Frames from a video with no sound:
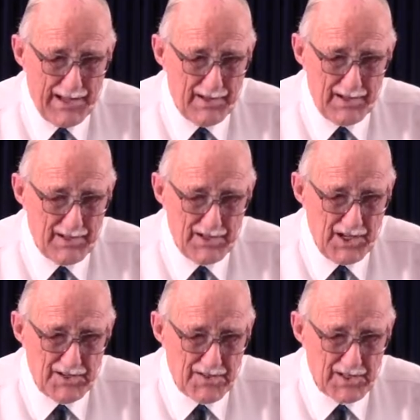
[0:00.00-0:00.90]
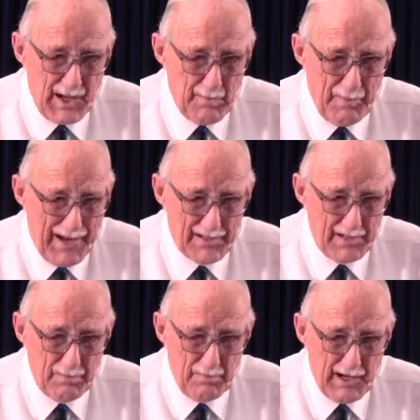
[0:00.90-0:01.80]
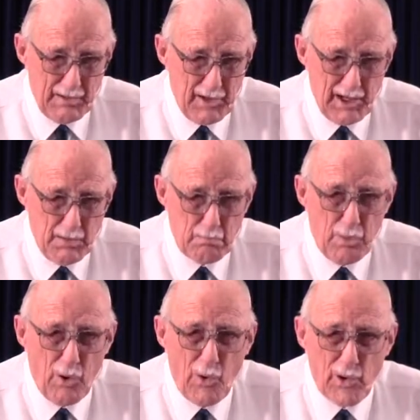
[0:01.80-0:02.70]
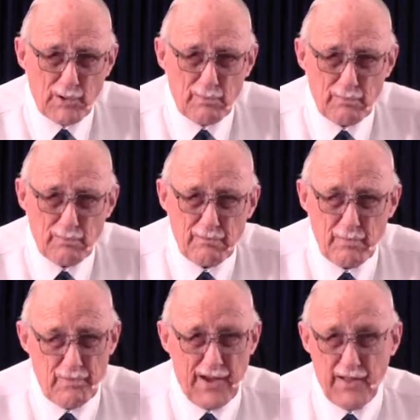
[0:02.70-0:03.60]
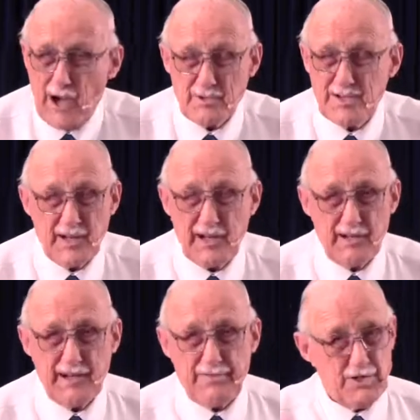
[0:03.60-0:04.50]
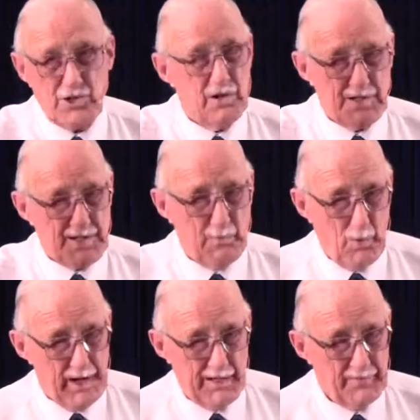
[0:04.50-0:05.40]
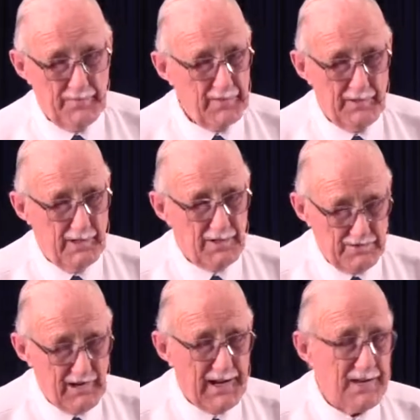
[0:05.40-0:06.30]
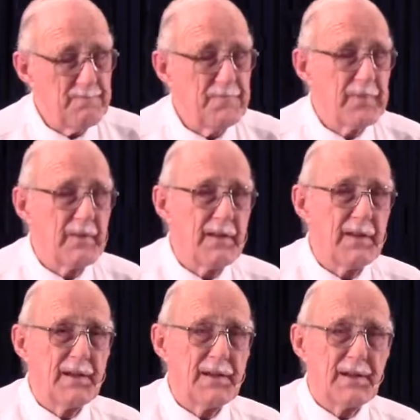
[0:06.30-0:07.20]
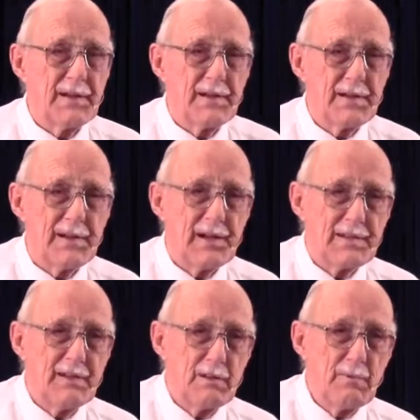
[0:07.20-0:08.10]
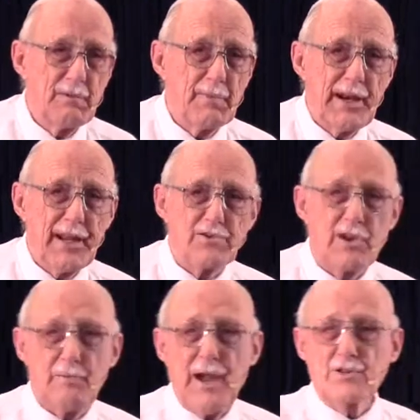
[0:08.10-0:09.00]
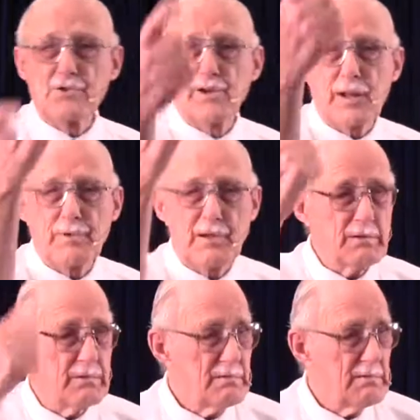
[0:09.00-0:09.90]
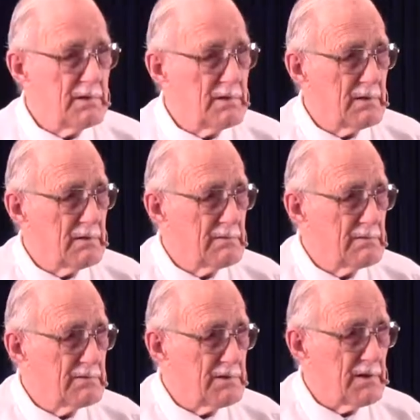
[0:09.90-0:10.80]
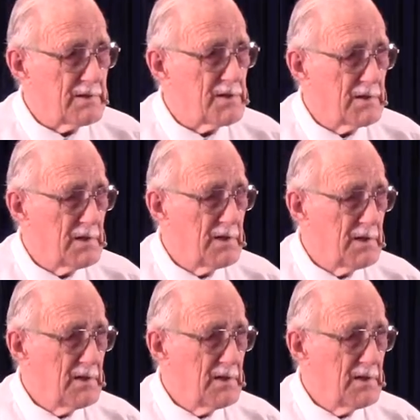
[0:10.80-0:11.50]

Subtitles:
way that Jesus came about by being born from the Father. I was in another church somewhere in Australia. I was in the middle of my lecture, and a man stood up in the church.